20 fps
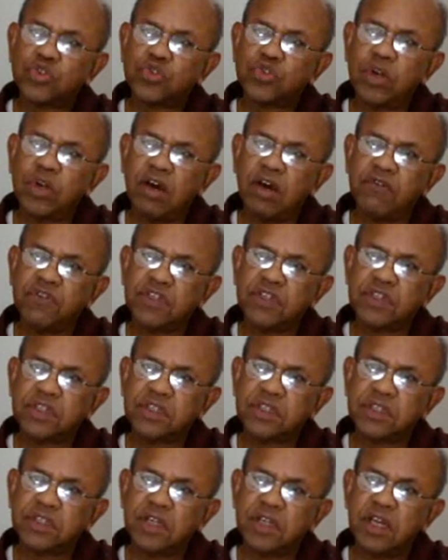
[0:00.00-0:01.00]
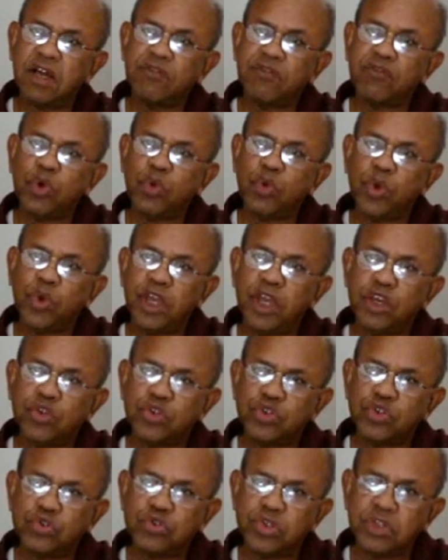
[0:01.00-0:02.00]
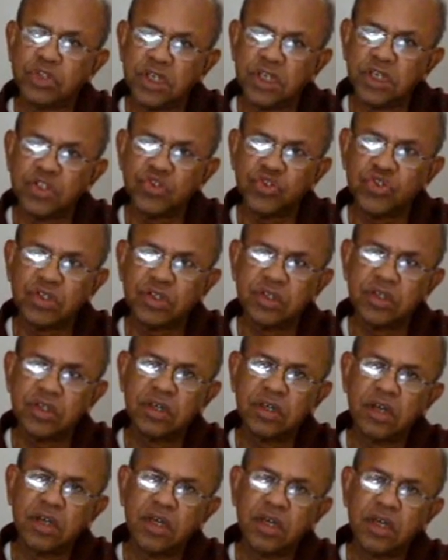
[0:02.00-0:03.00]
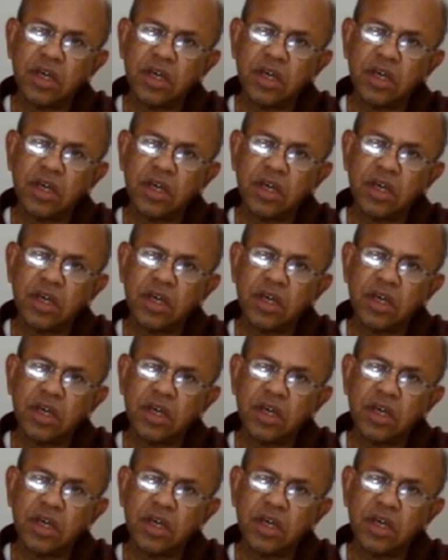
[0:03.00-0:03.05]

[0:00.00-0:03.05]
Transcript: I used to love the way he used to teach.